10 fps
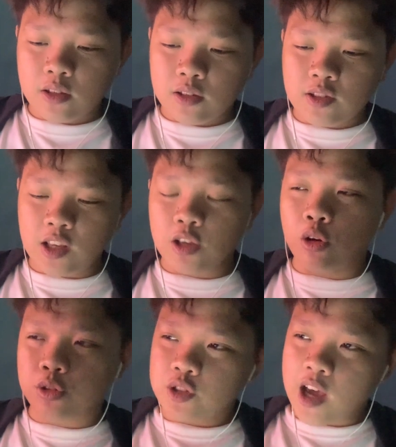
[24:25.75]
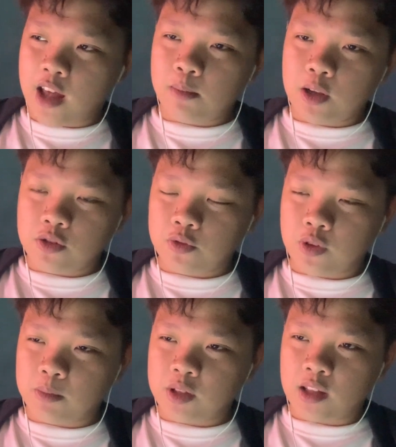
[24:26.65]
seeing all those animation
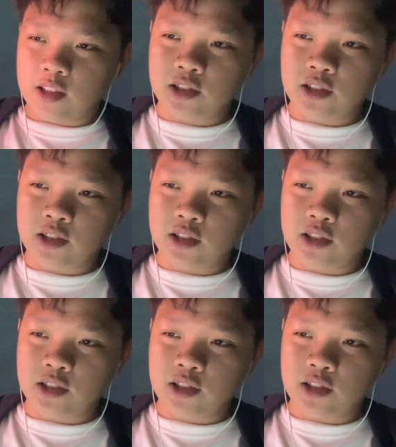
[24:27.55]
frames and they